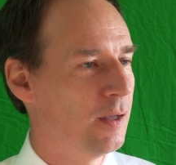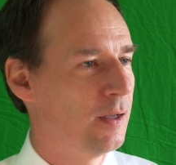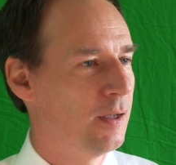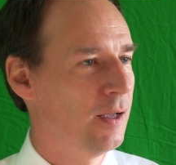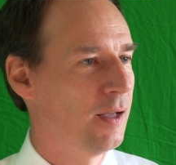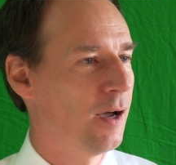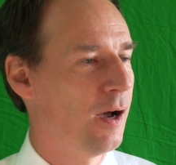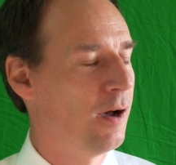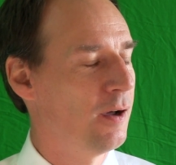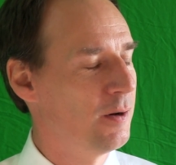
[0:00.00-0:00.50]

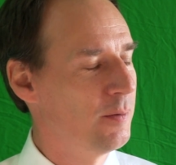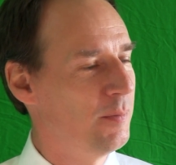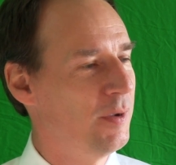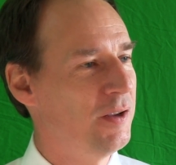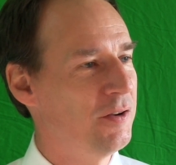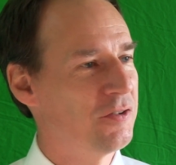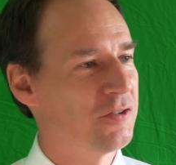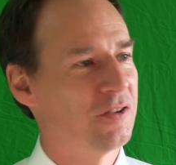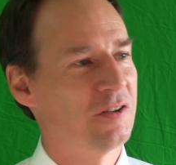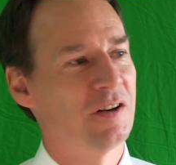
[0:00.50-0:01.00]
Yeah,
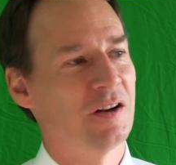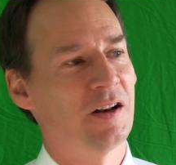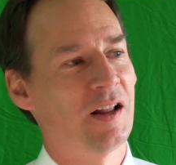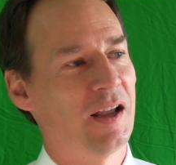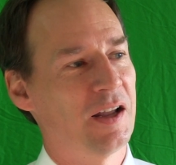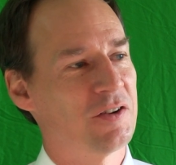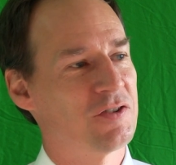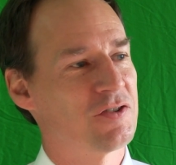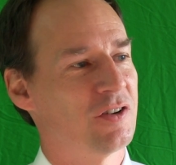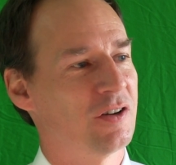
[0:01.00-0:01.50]
automation and
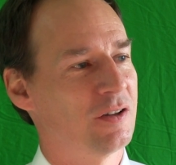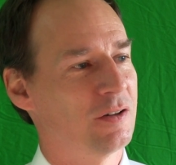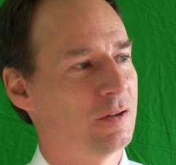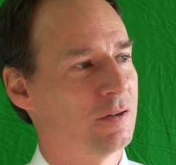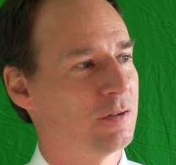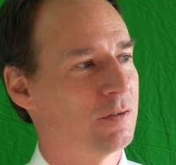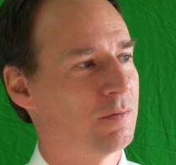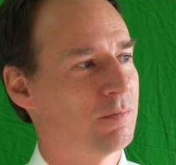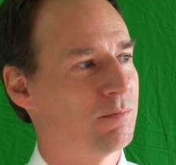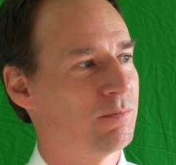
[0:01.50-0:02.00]
agile
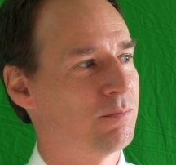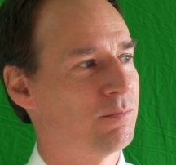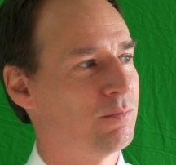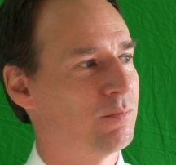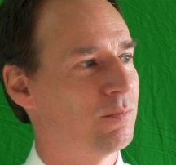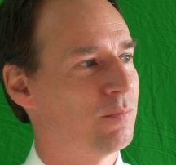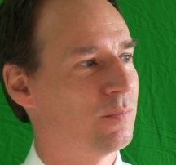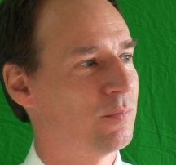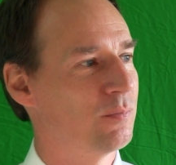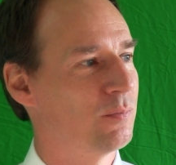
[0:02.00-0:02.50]
are,
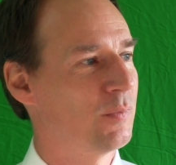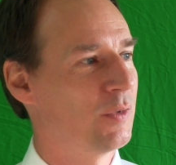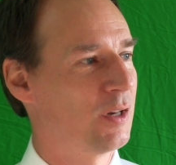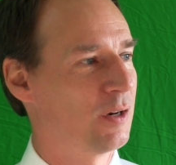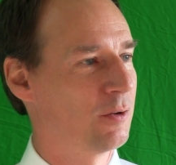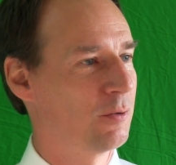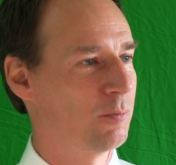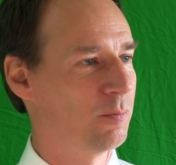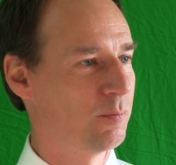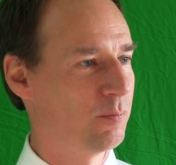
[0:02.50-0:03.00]

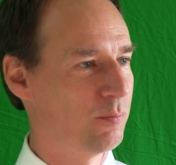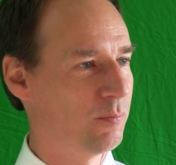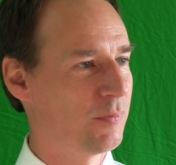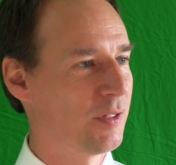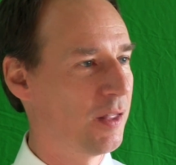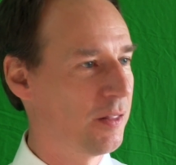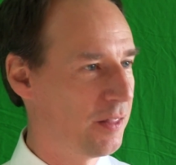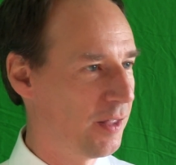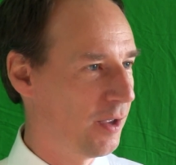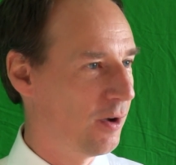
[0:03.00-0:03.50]

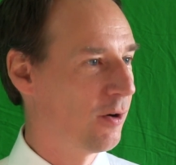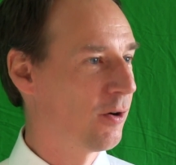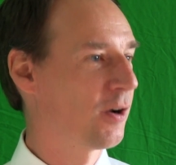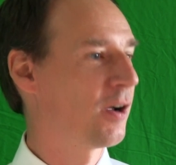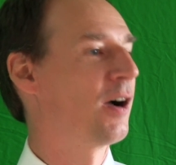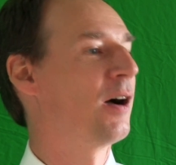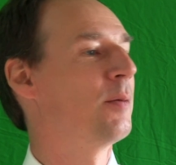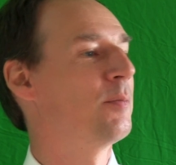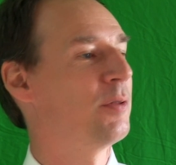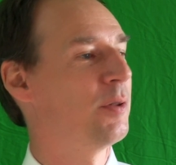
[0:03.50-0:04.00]
they are
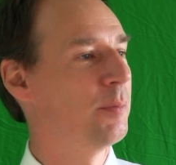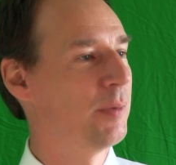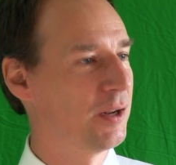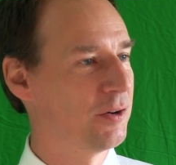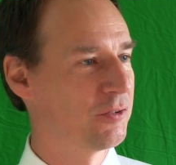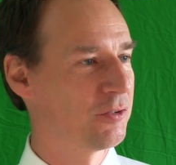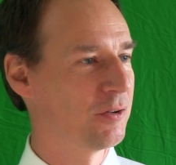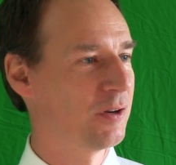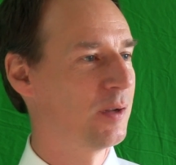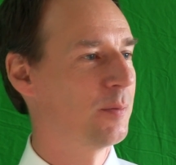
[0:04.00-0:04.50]

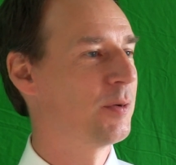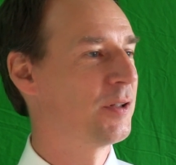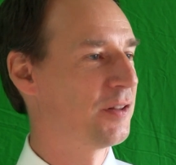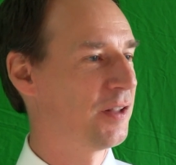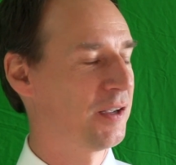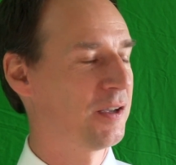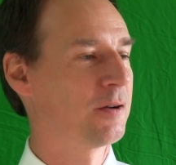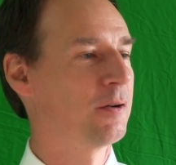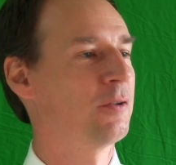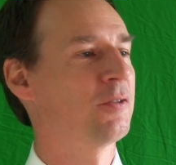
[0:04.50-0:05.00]
complementary, but they
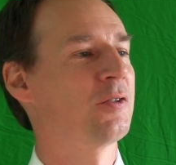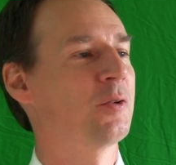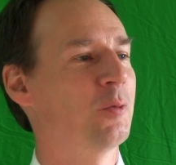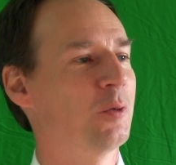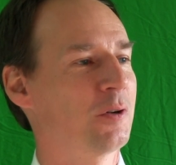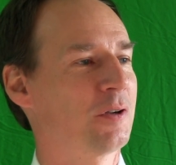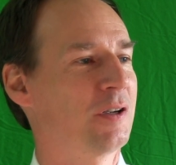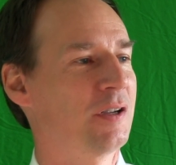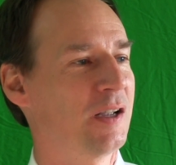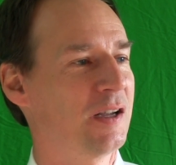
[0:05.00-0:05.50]
can also
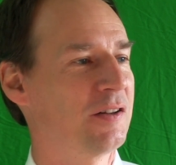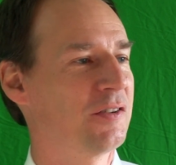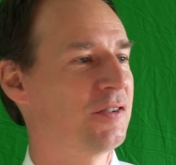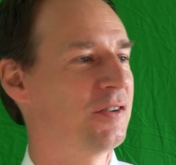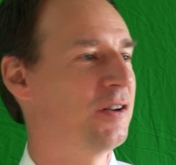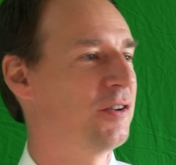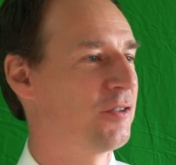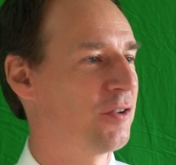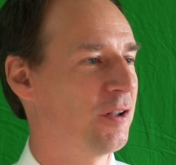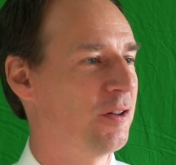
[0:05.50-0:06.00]
work against
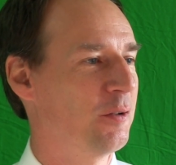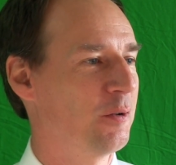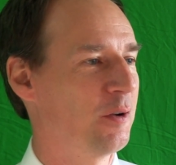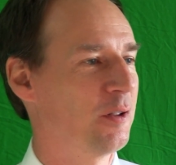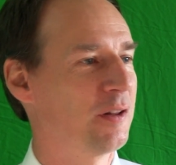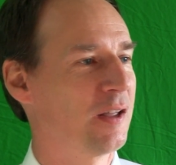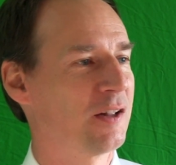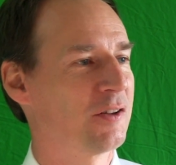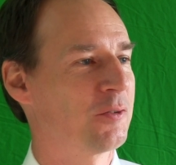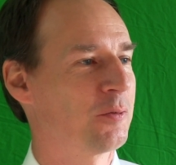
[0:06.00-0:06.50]
each other, and
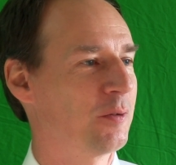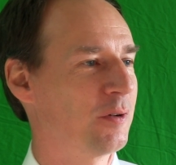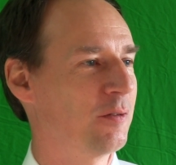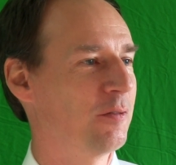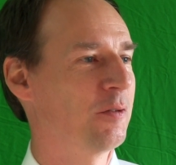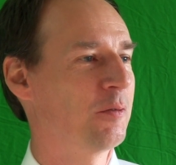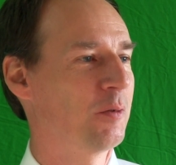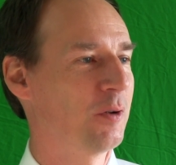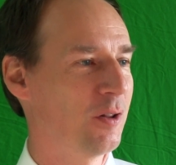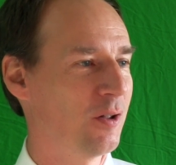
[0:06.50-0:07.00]
that's one of
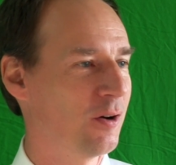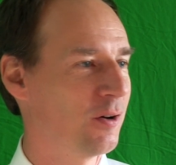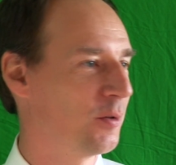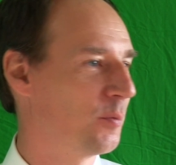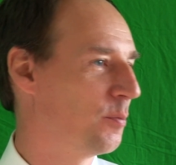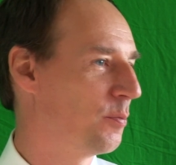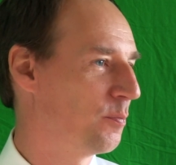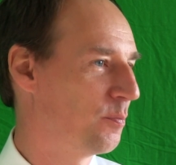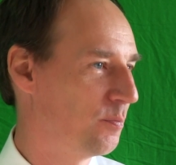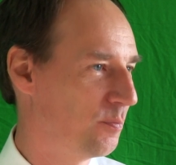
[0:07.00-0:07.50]
the real hard
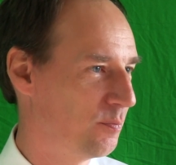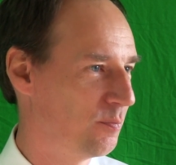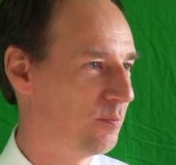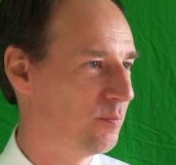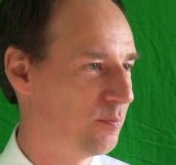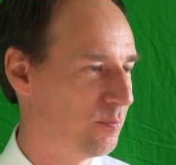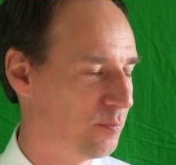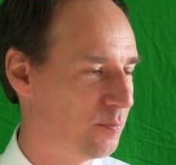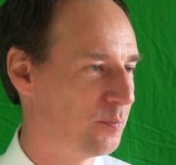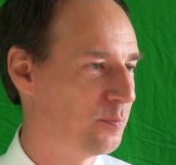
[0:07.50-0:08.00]

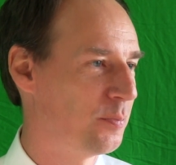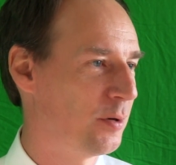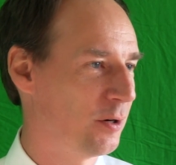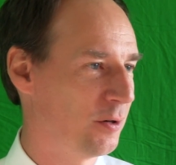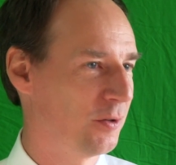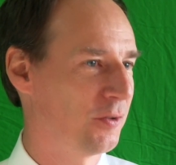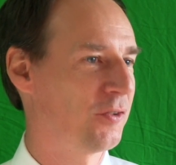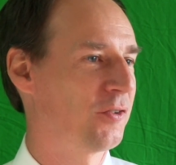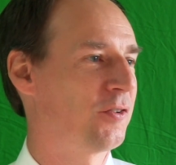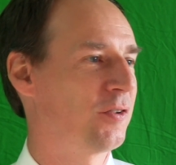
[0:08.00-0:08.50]

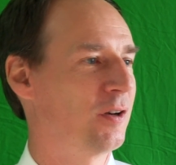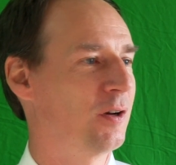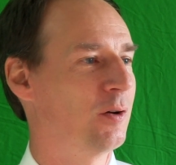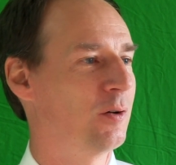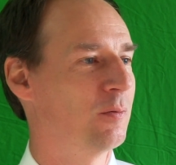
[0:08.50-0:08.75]
parts.